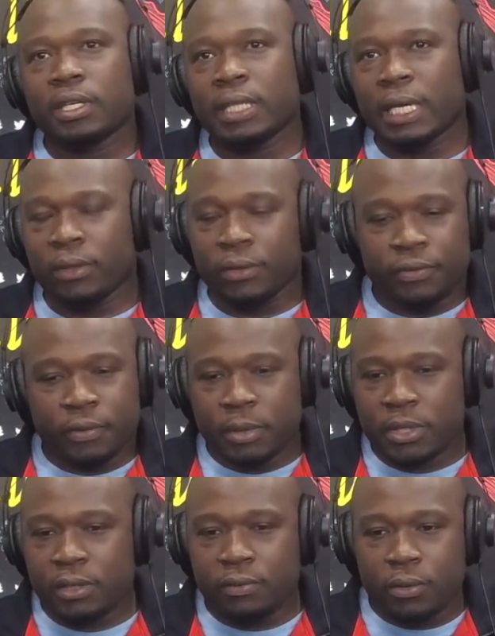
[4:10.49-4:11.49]
Not only from the
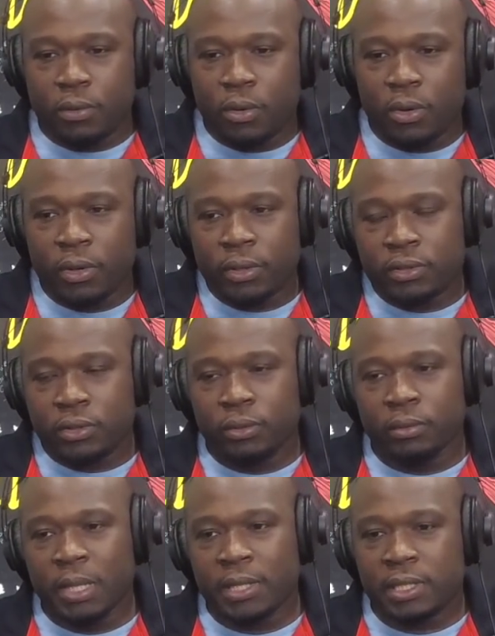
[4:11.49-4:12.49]
Civil War to
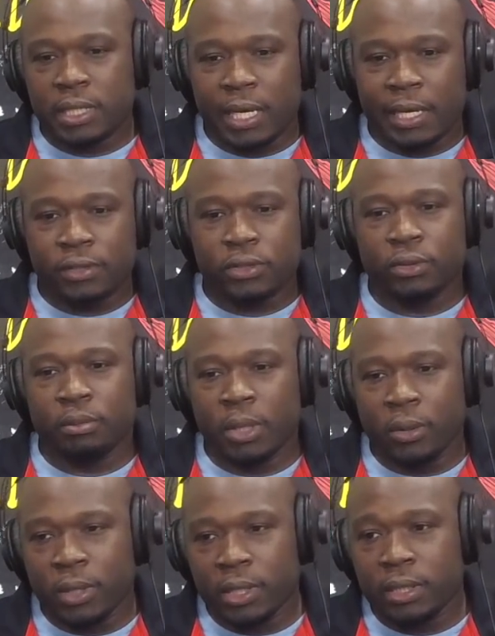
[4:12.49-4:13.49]
mudslide to
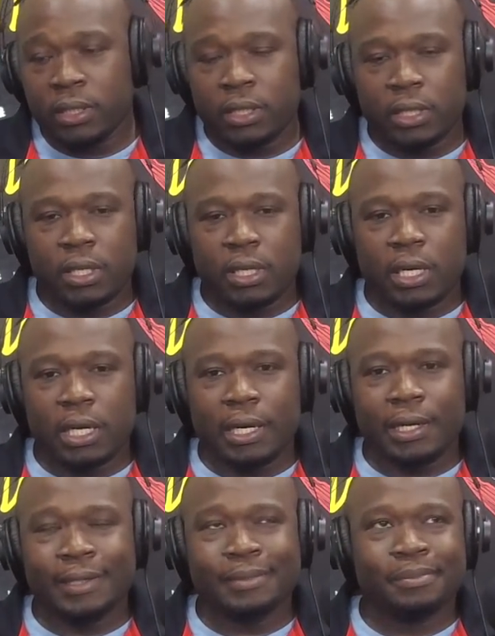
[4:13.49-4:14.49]
Ebola,
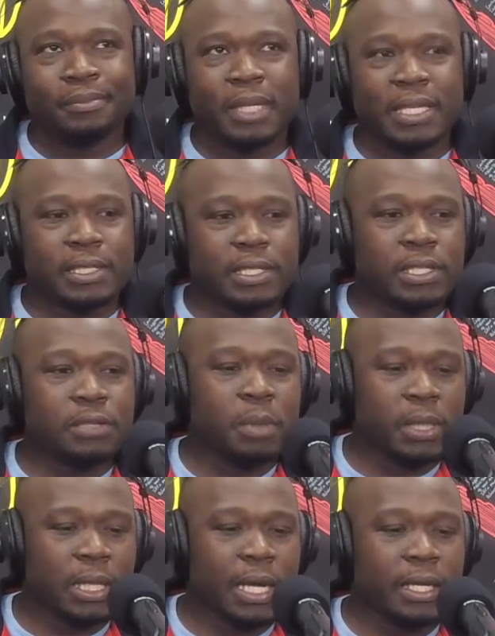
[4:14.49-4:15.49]
it's just
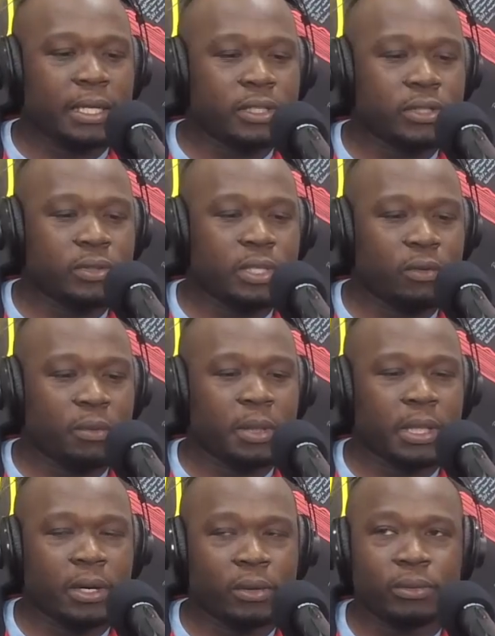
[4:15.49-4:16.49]
been a lot of issues that we've
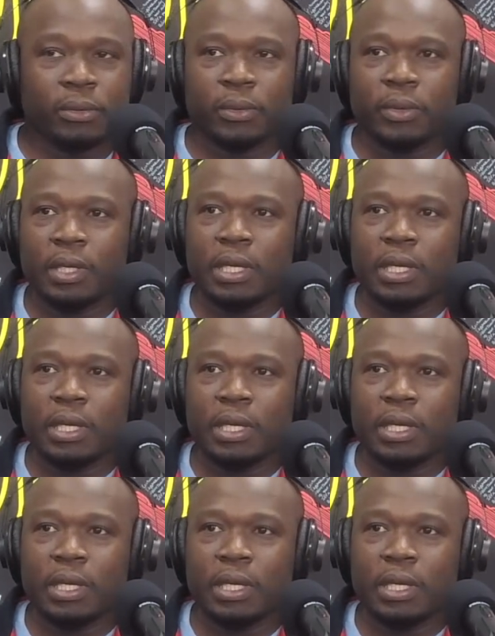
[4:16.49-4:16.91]
been going through.